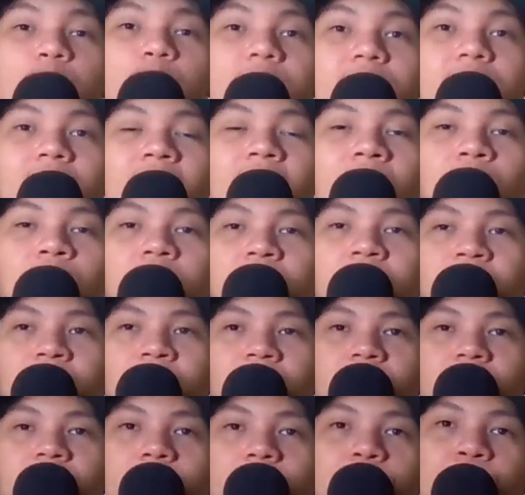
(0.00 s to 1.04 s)
without
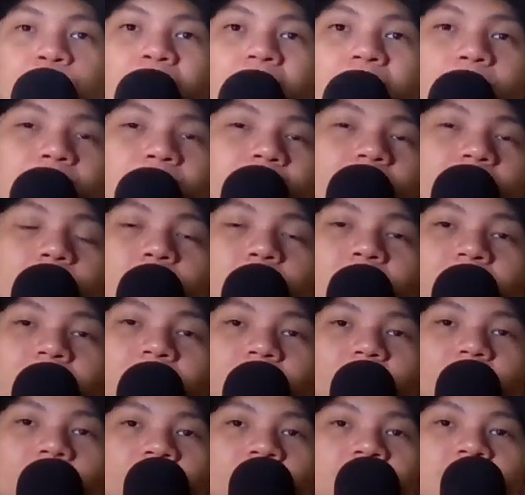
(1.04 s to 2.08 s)
Bam and
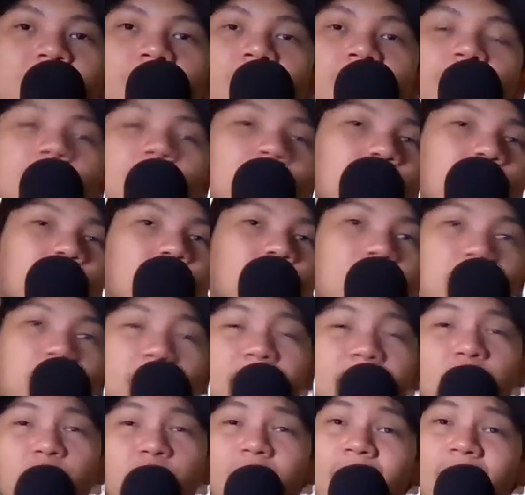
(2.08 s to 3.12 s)
Adebayo and Jimmy Butler
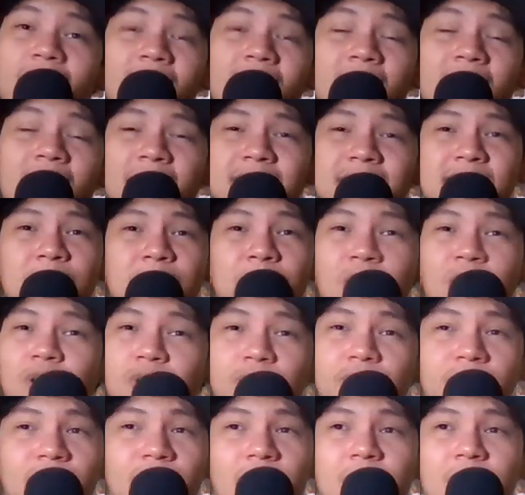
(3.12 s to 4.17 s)
playing only less amount
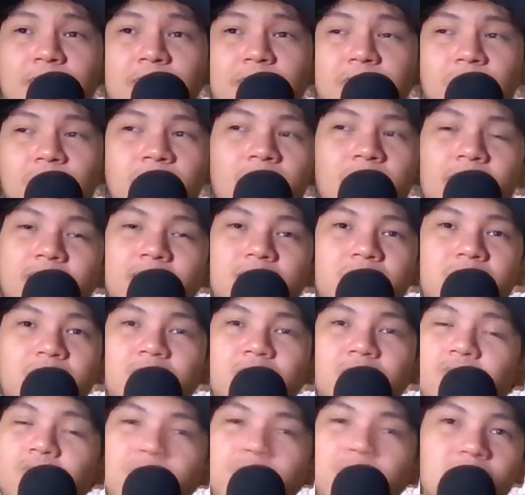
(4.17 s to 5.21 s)
of games, or like
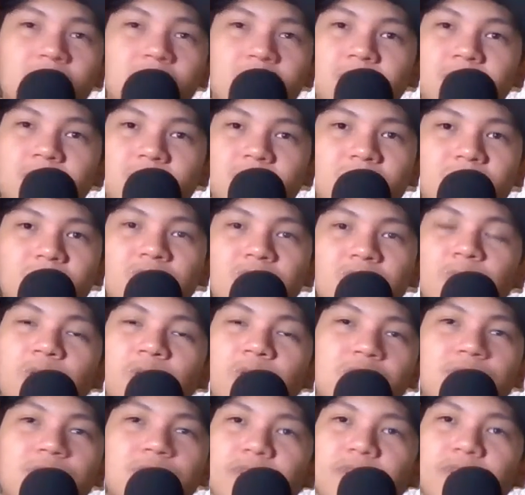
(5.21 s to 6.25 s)
just
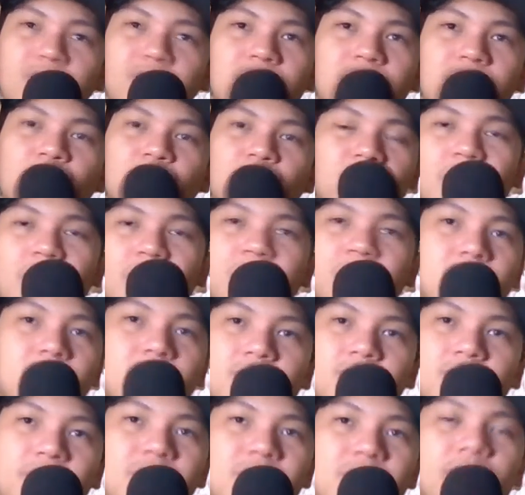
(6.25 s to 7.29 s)
because of small games
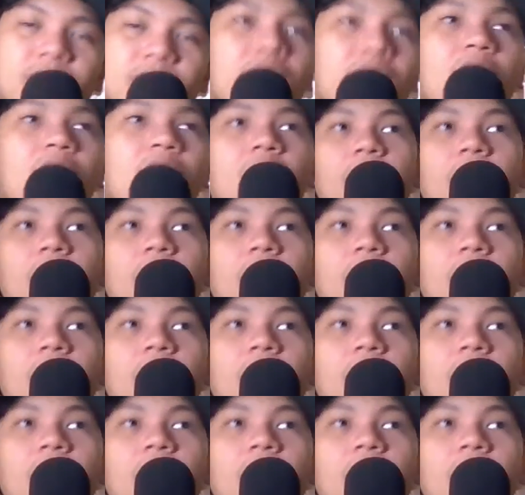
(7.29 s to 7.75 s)
because of injury,